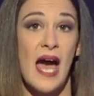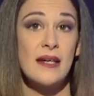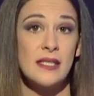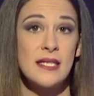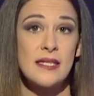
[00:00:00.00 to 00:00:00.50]

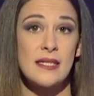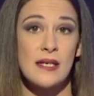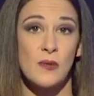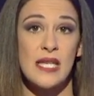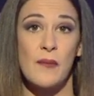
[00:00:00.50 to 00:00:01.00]
analysts
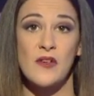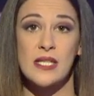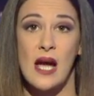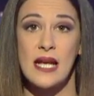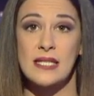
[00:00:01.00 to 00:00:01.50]
it was
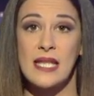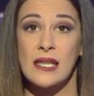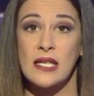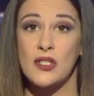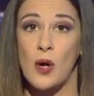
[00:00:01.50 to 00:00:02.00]
emphasised that
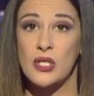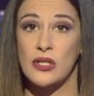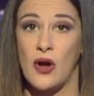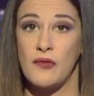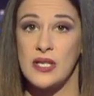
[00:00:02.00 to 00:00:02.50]
the adoption
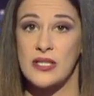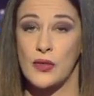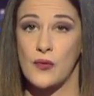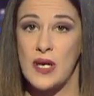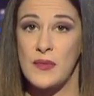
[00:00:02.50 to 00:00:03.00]
of this
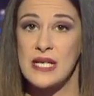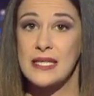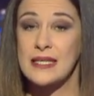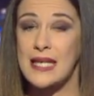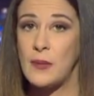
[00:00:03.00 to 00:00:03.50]
agreement
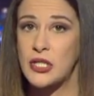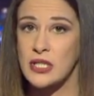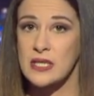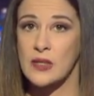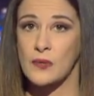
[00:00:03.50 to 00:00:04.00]
establishes the